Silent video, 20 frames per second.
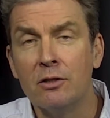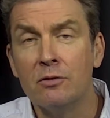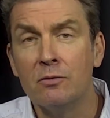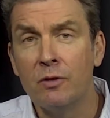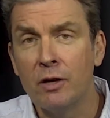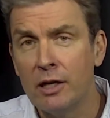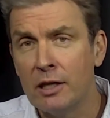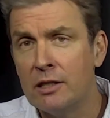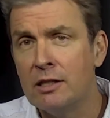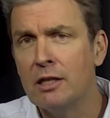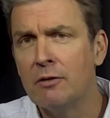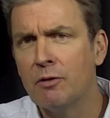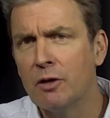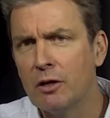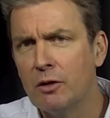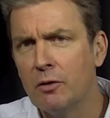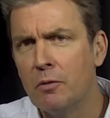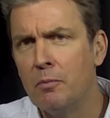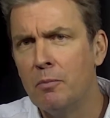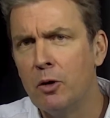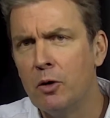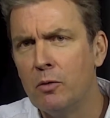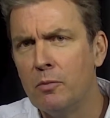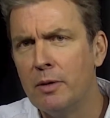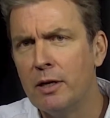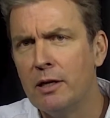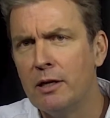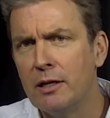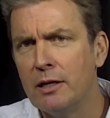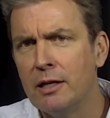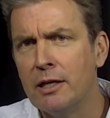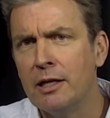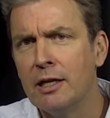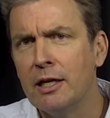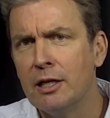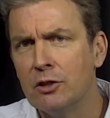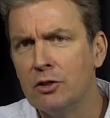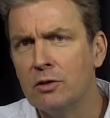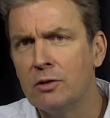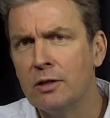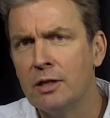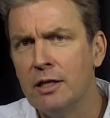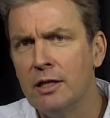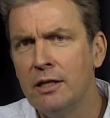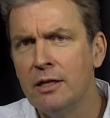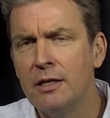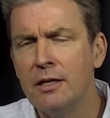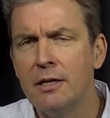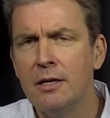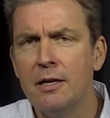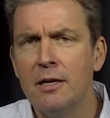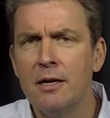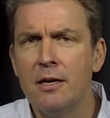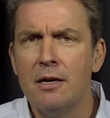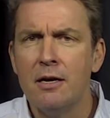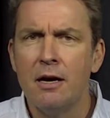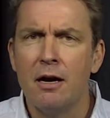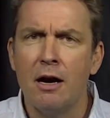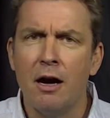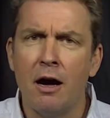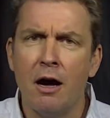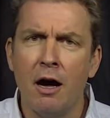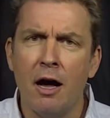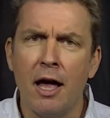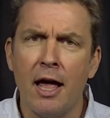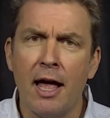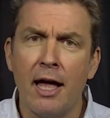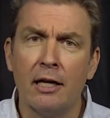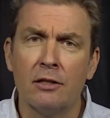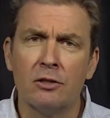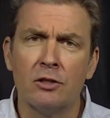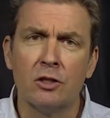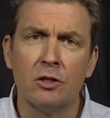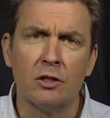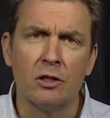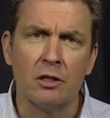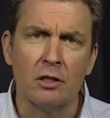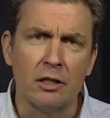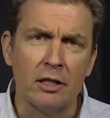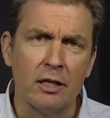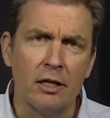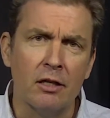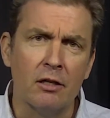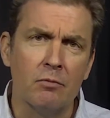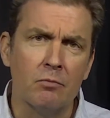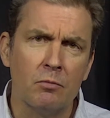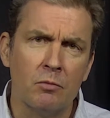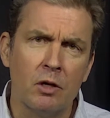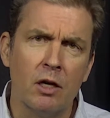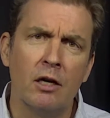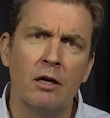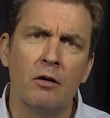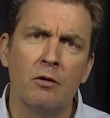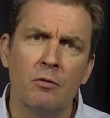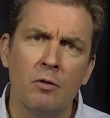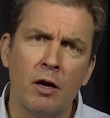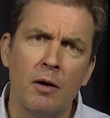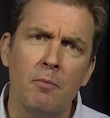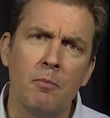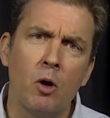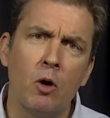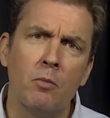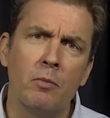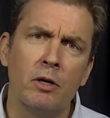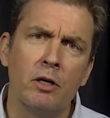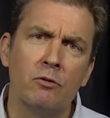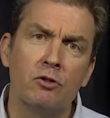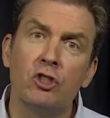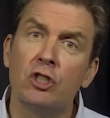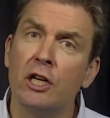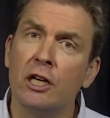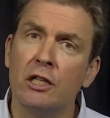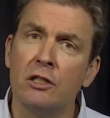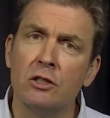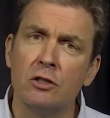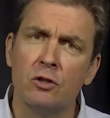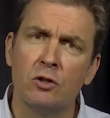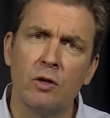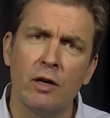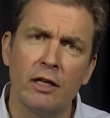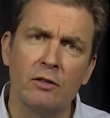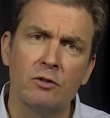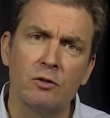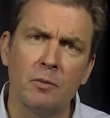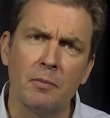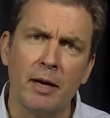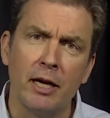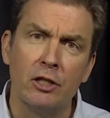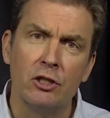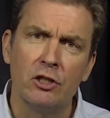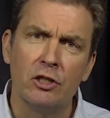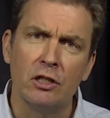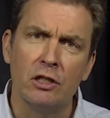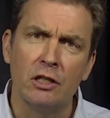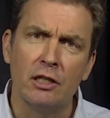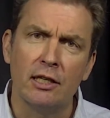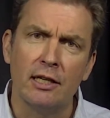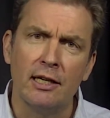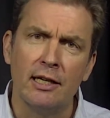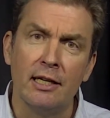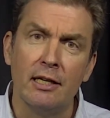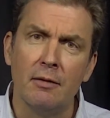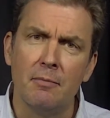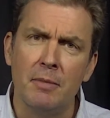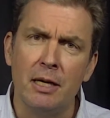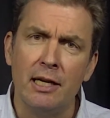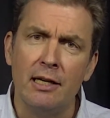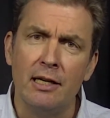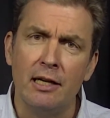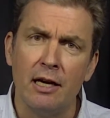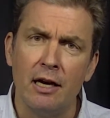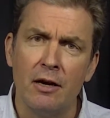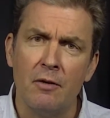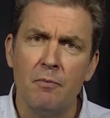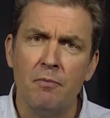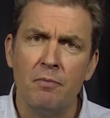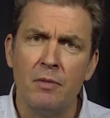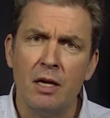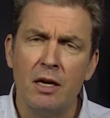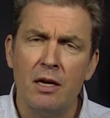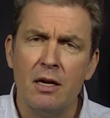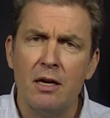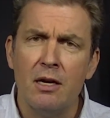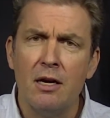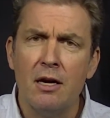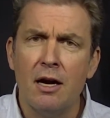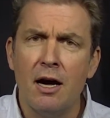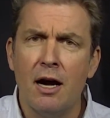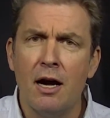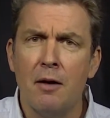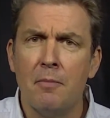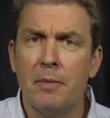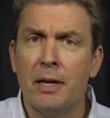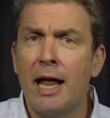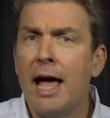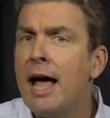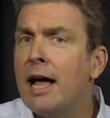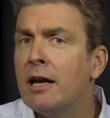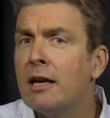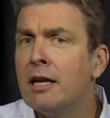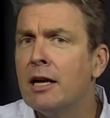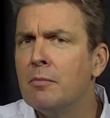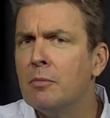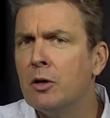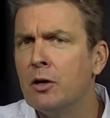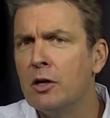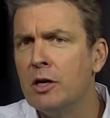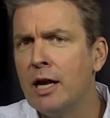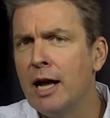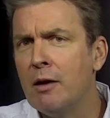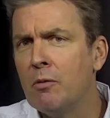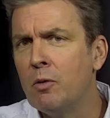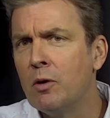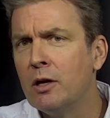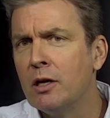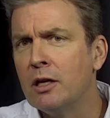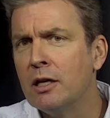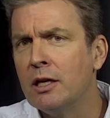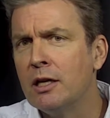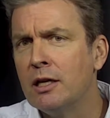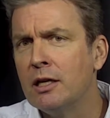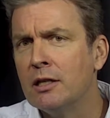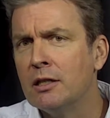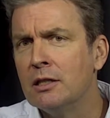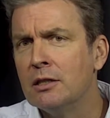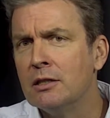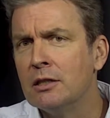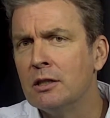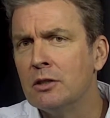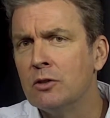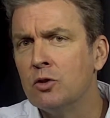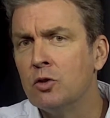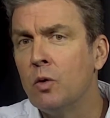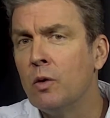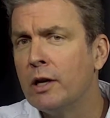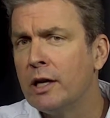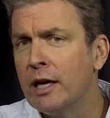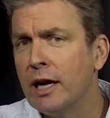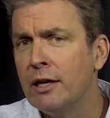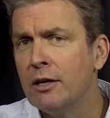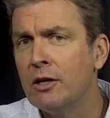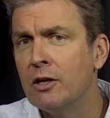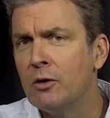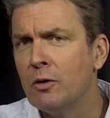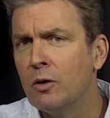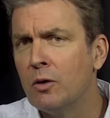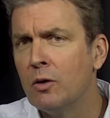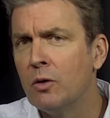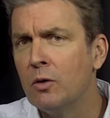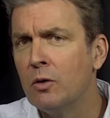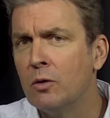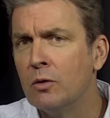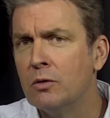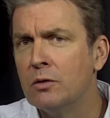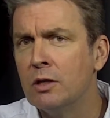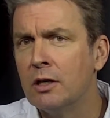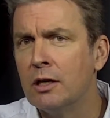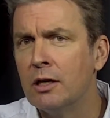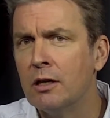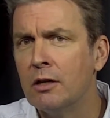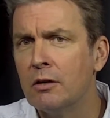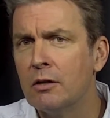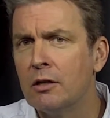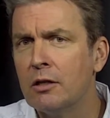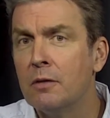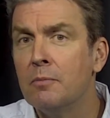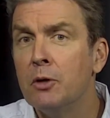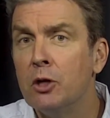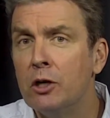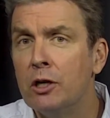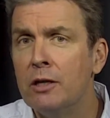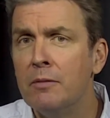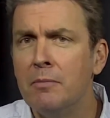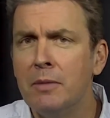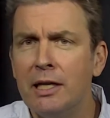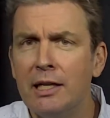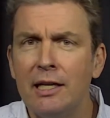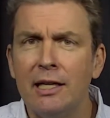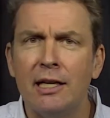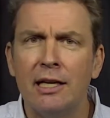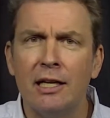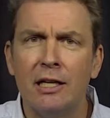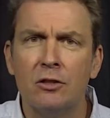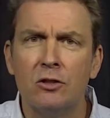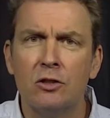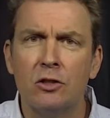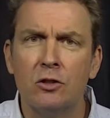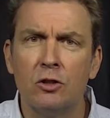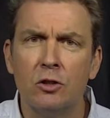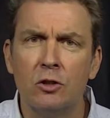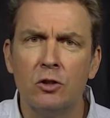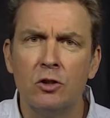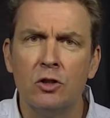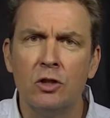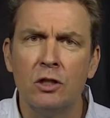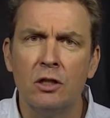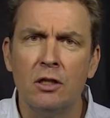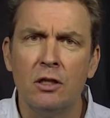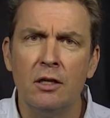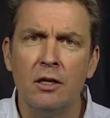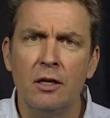very difficult moment in history, and certainly a moment of change and transformation in media. Manhattan Neighborhood Network is a 28-year-old community media institution.